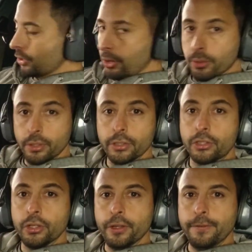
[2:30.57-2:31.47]
So
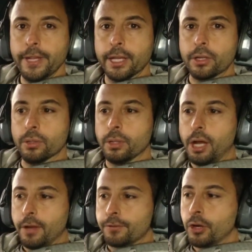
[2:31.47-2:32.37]
to the vehicle,
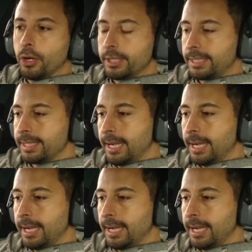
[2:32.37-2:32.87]
I've got